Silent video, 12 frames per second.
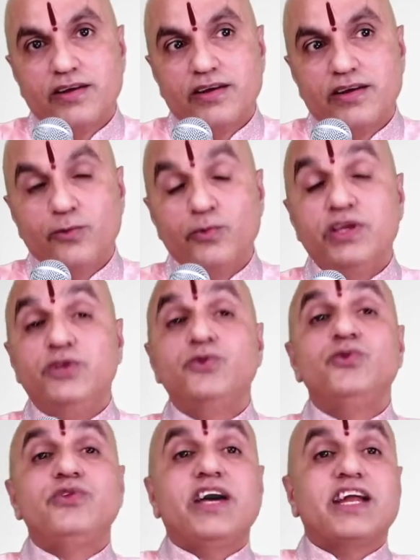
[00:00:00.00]
We
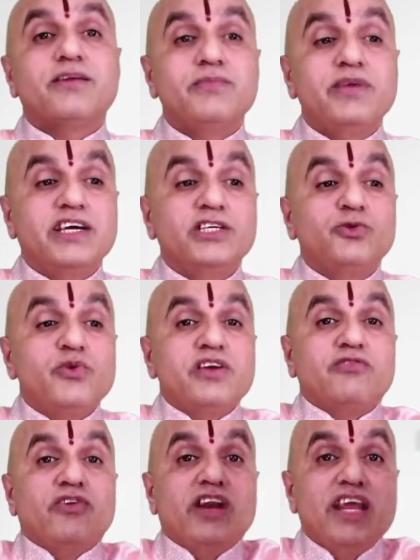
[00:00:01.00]
do that because we
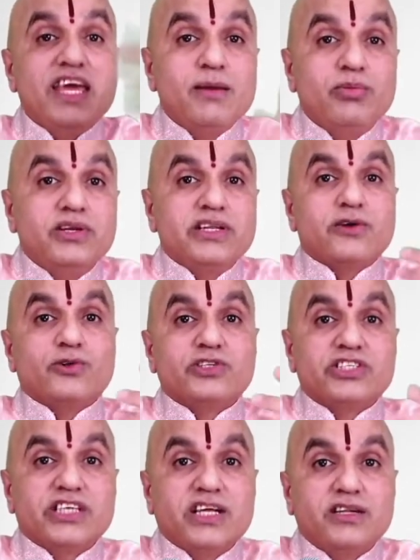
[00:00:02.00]
have labeled
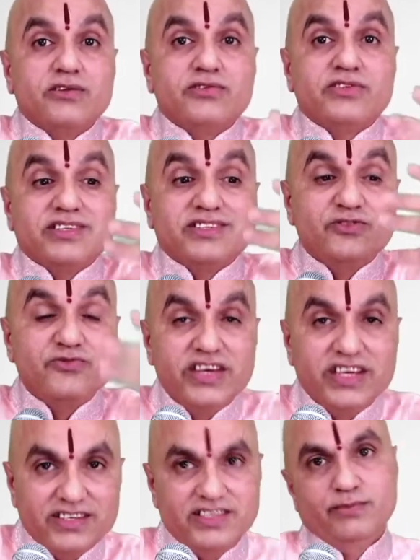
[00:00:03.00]
ourselves as
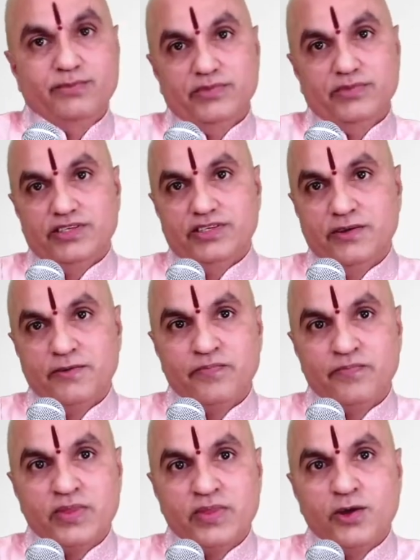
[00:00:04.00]
victims.
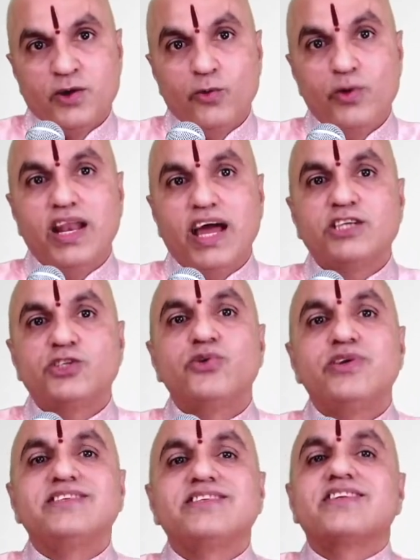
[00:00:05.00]
We like to
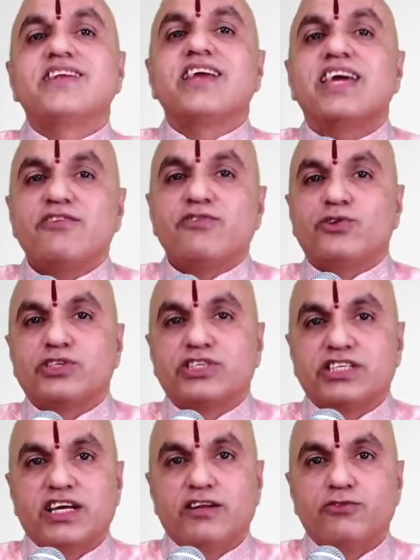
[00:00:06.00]
enslave
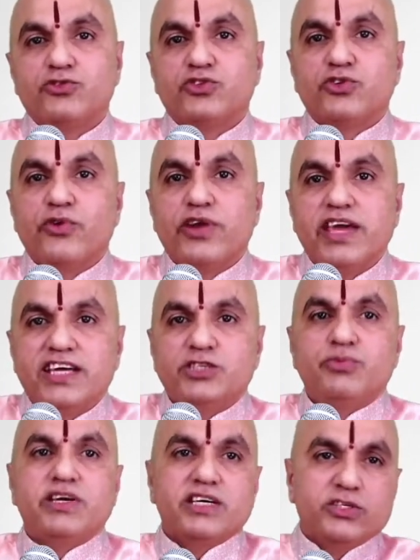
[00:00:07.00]
ourselves to rage
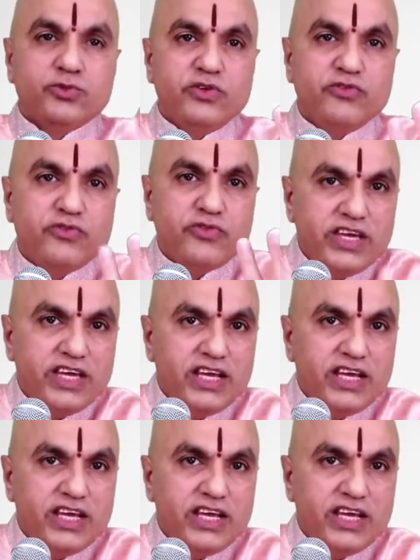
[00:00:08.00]
because we feel